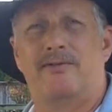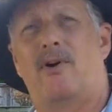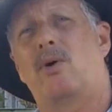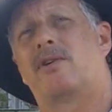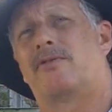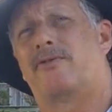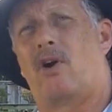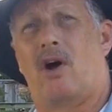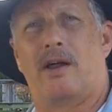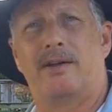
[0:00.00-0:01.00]
Voter
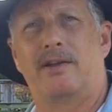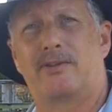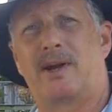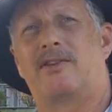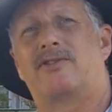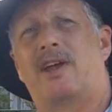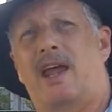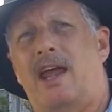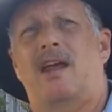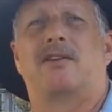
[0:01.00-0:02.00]
fraud threatens to
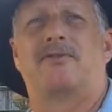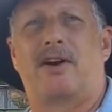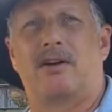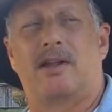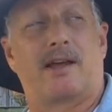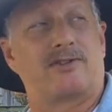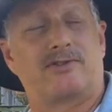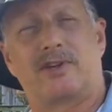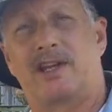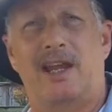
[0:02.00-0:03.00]
end fair
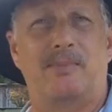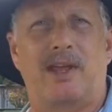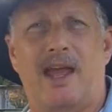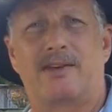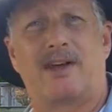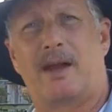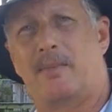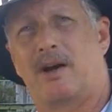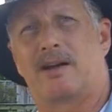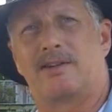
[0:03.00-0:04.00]
elections and keep the anti
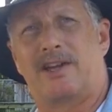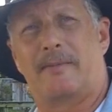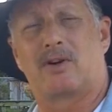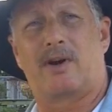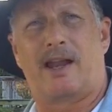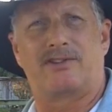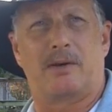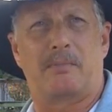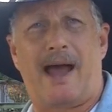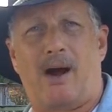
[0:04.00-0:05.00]
American Democrats
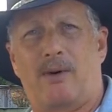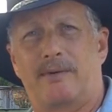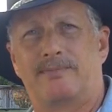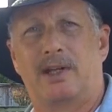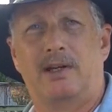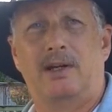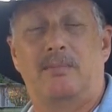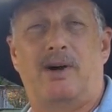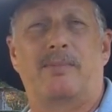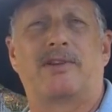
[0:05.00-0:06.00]
in power.
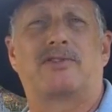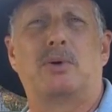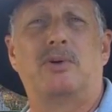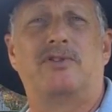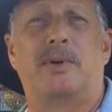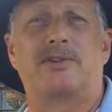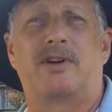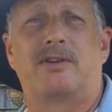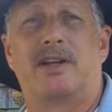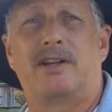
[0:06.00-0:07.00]
Public schools have been
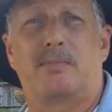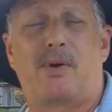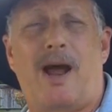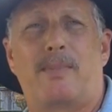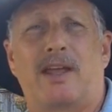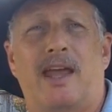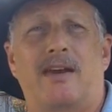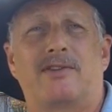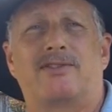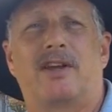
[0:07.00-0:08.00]
turned into propaganda